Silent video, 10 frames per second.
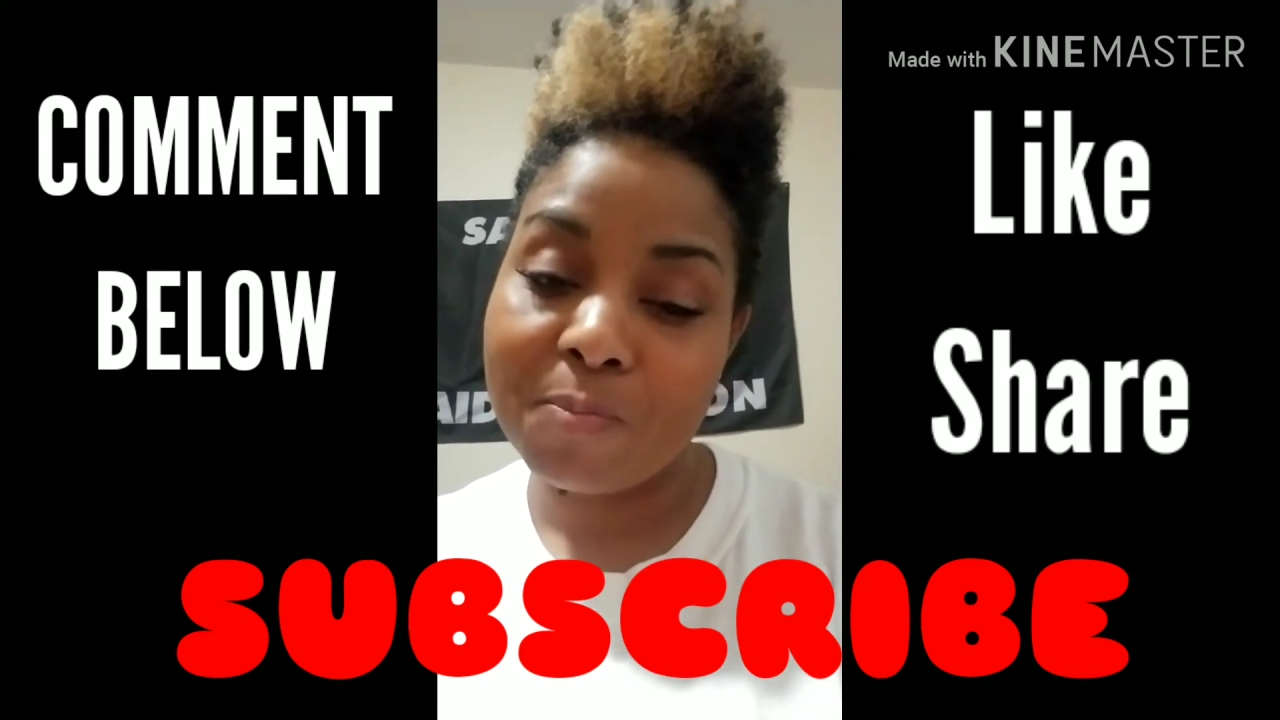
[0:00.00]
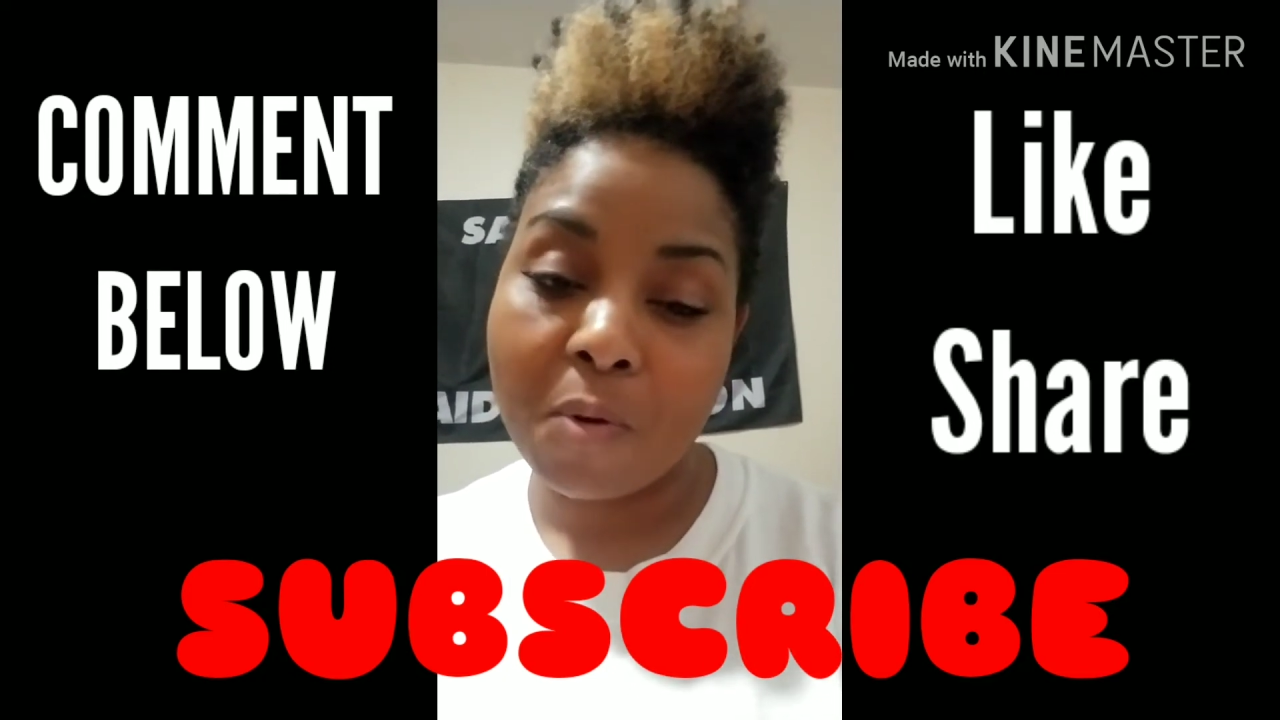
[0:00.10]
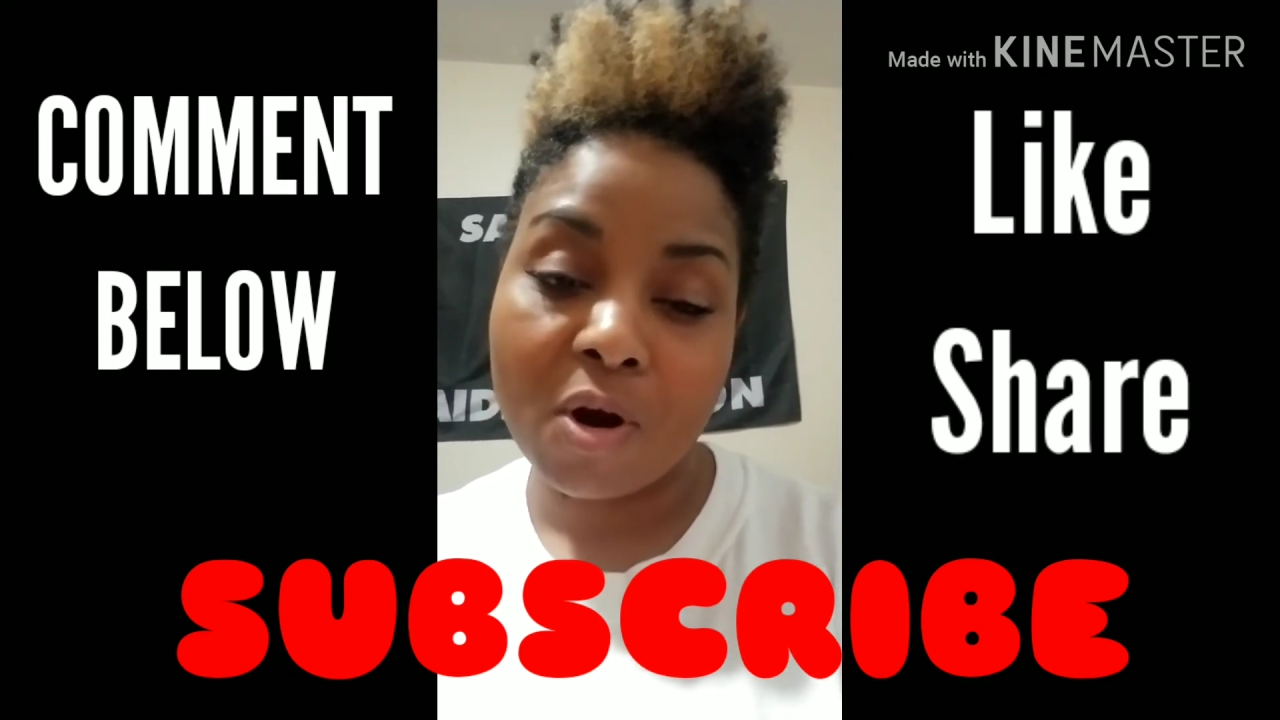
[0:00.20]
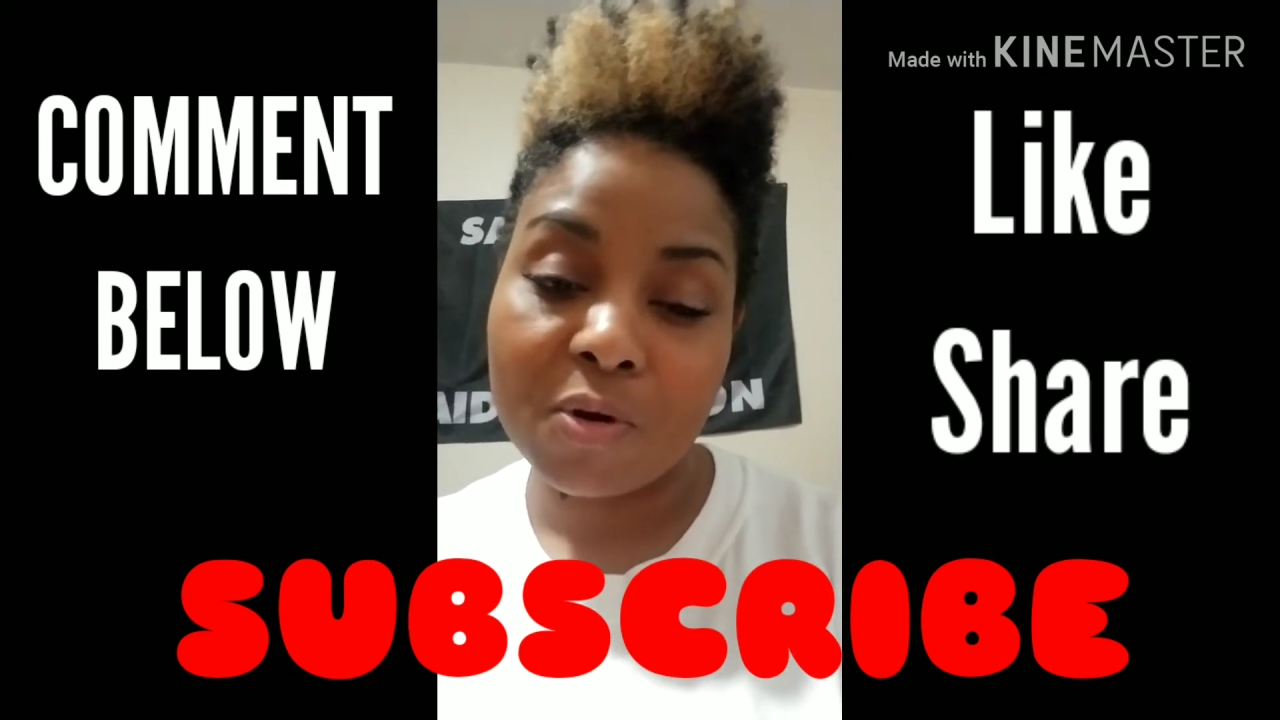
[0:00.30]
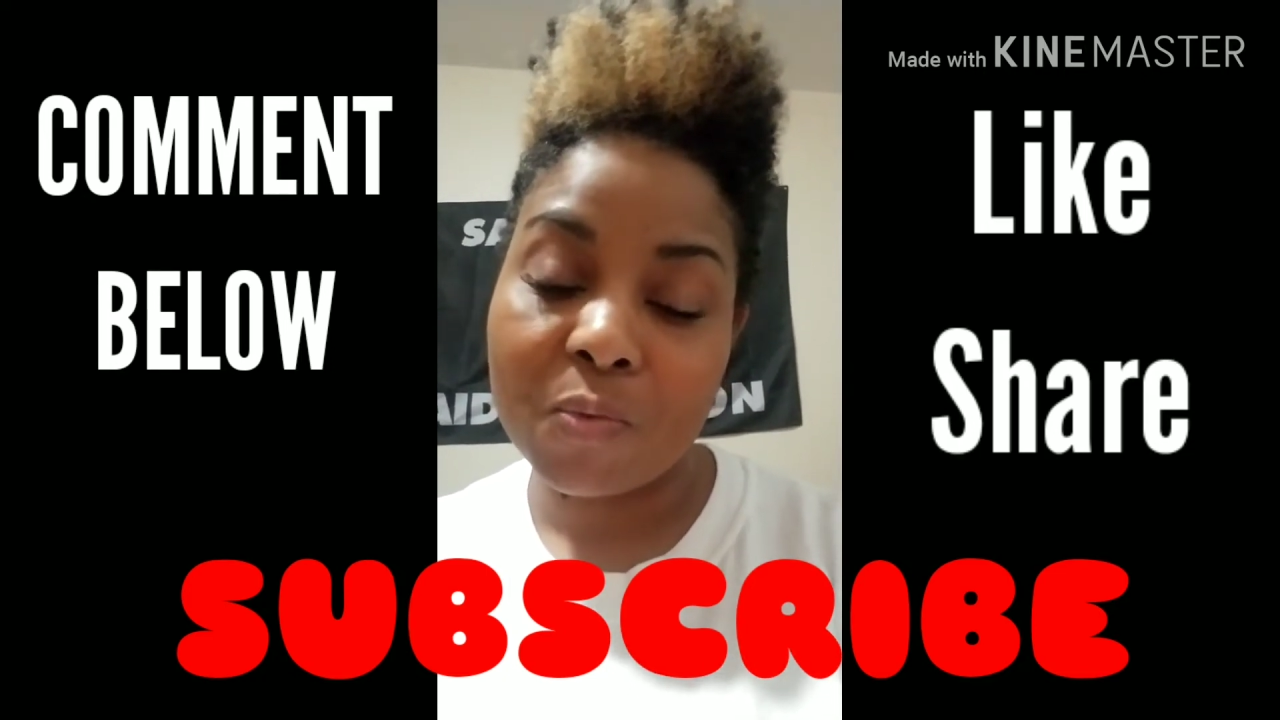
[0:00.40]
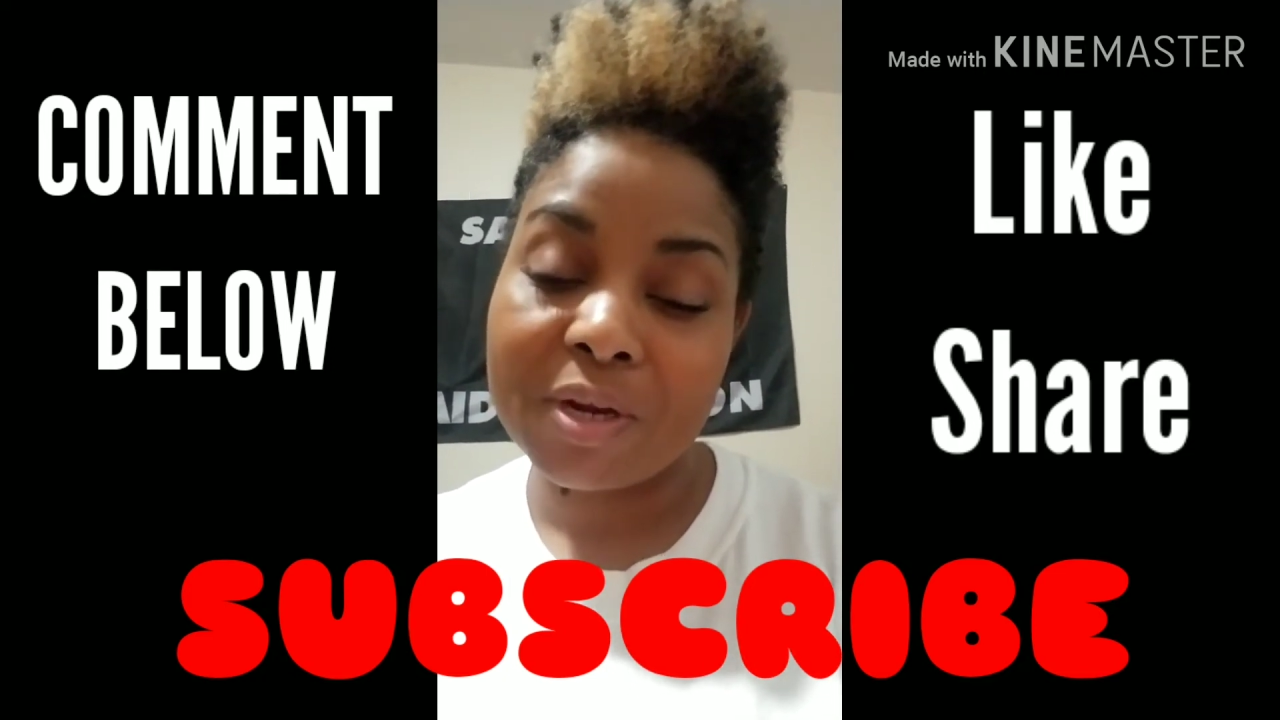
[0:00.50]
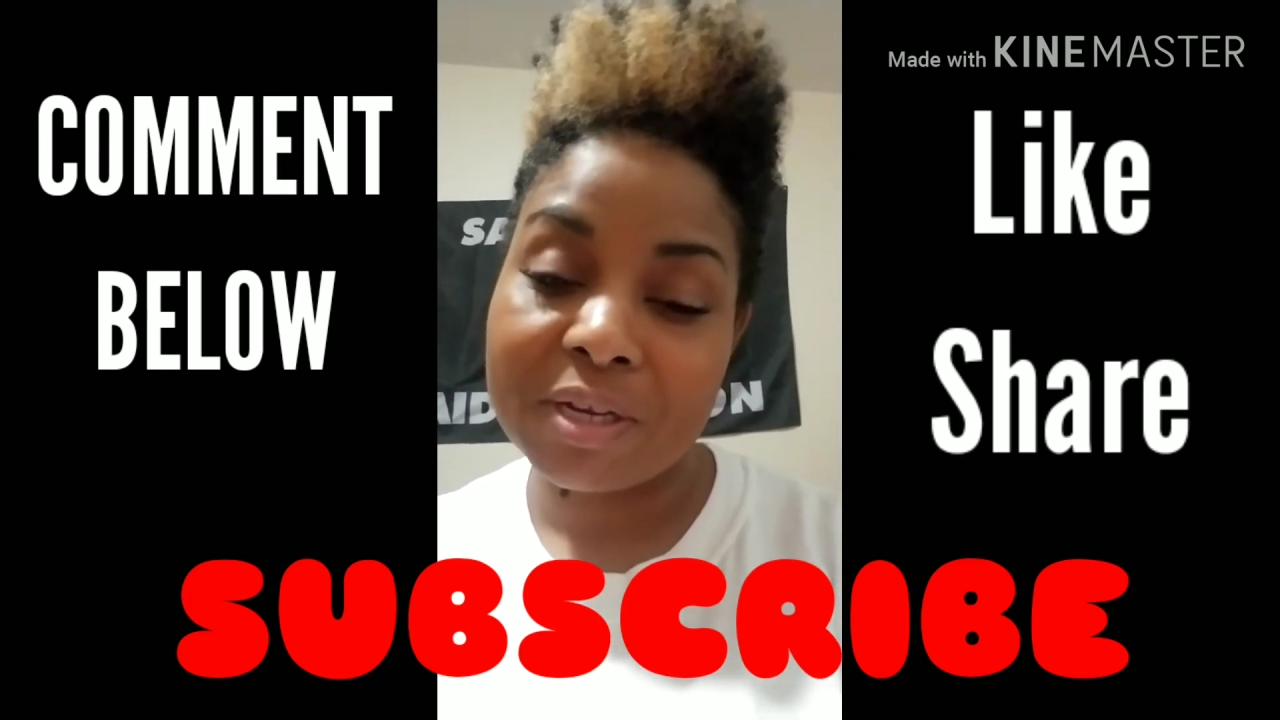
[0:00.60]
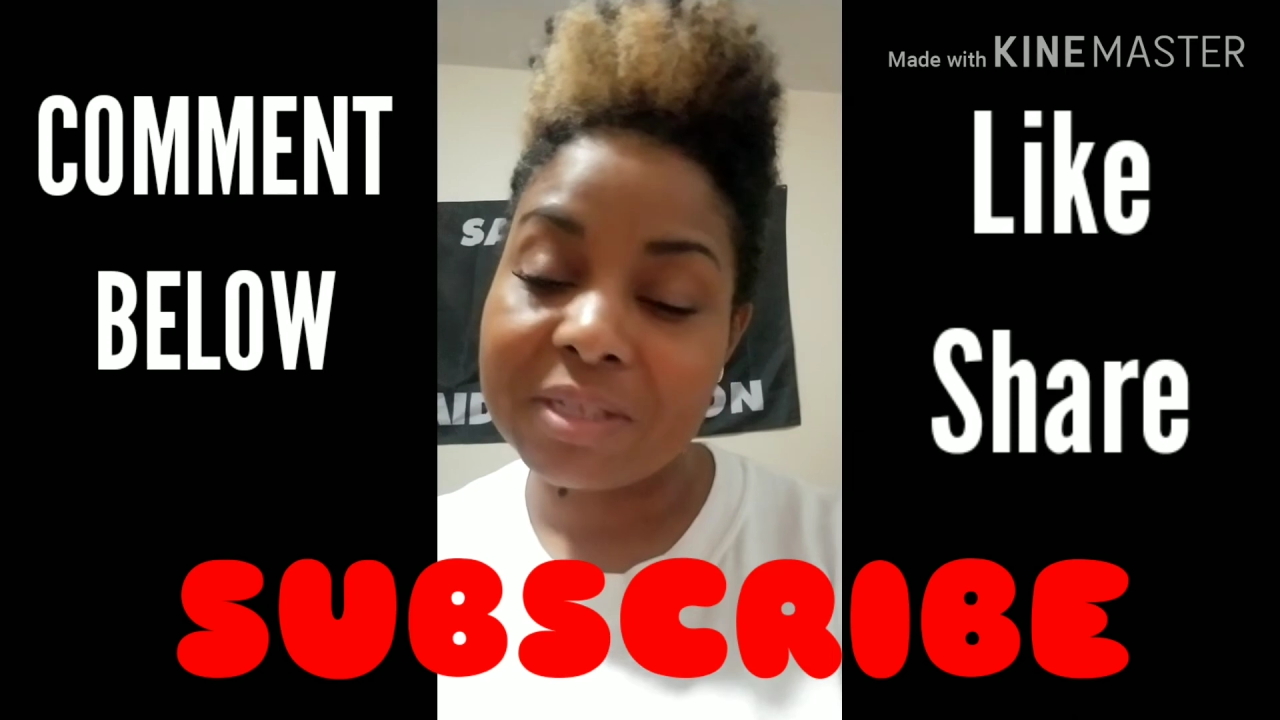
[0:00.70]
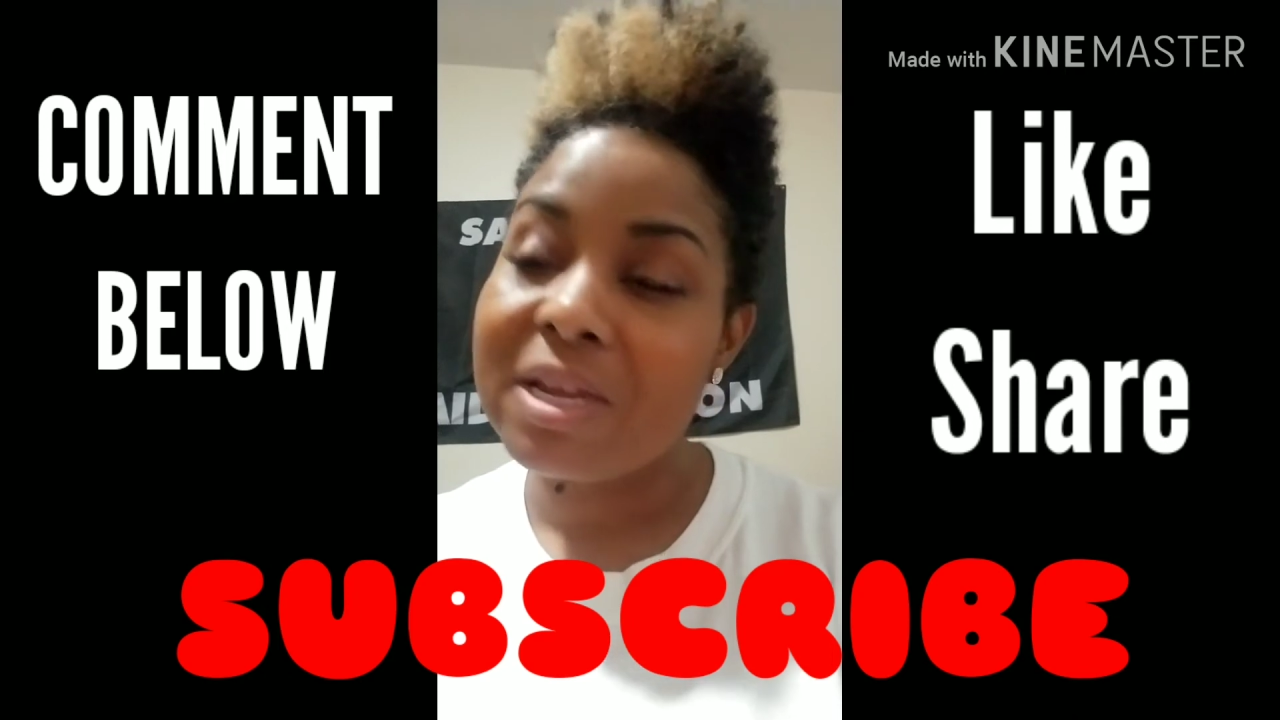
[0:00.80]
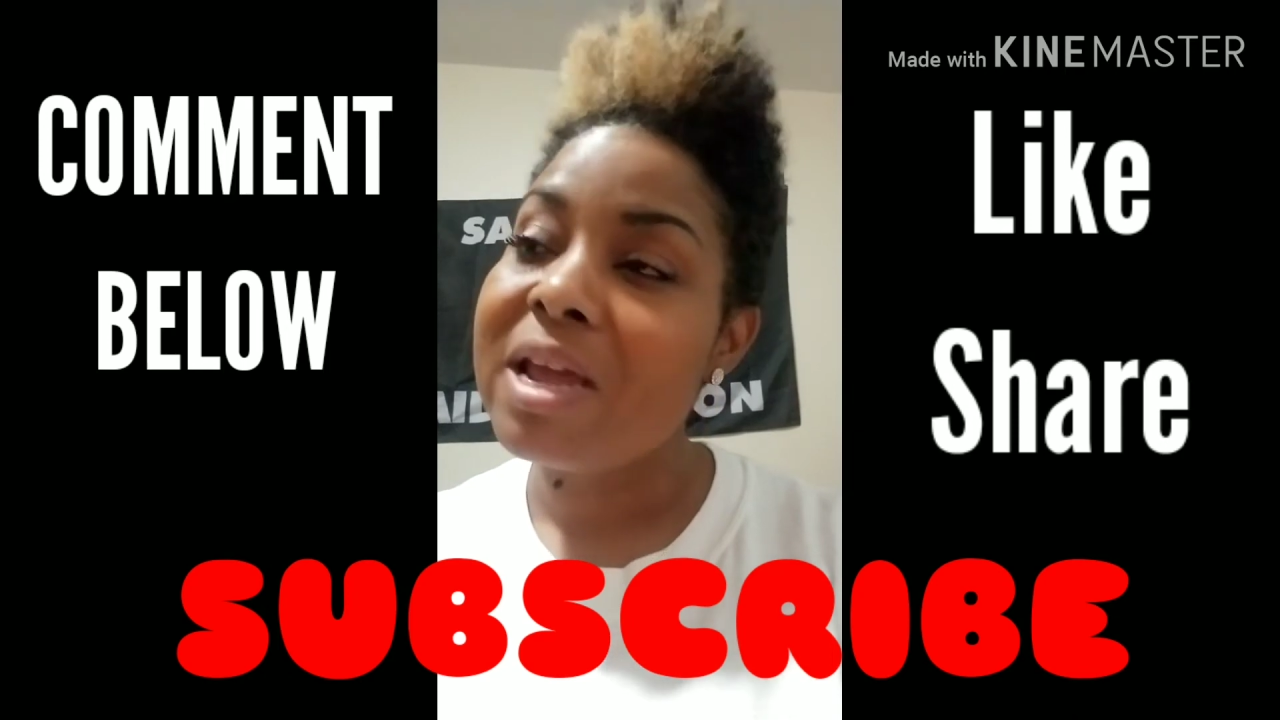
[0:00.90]
part
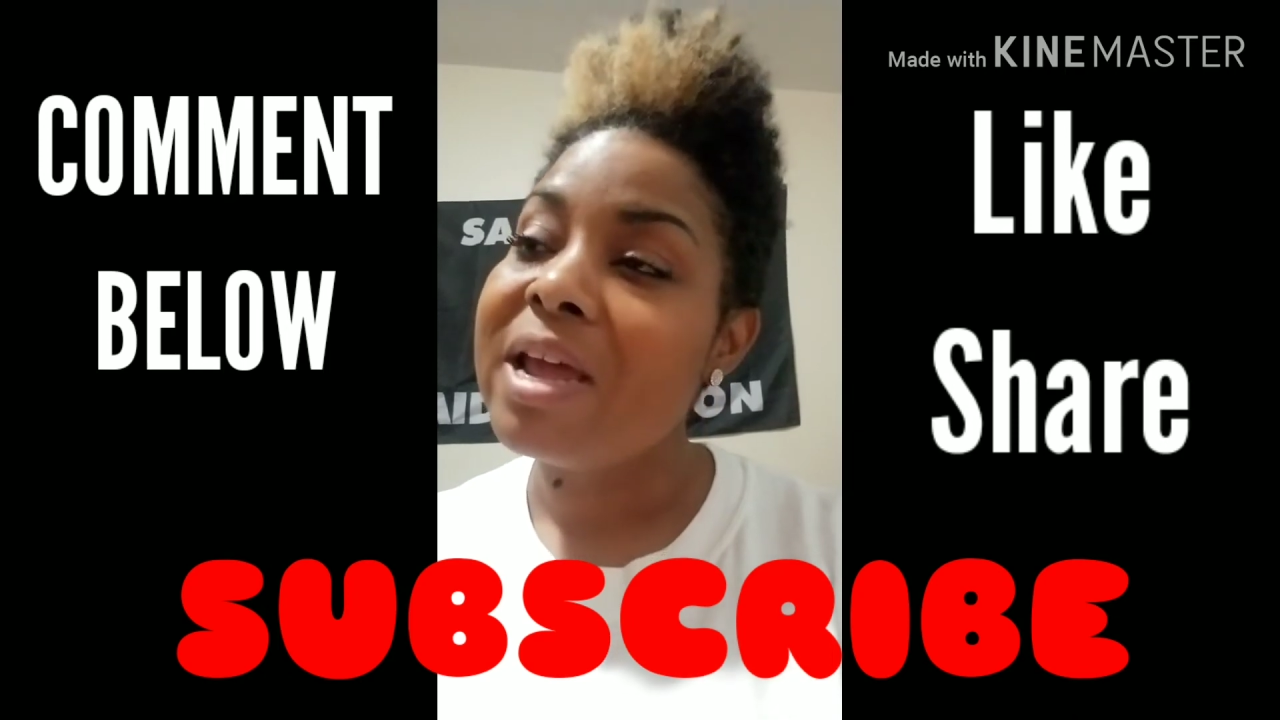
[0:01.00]
was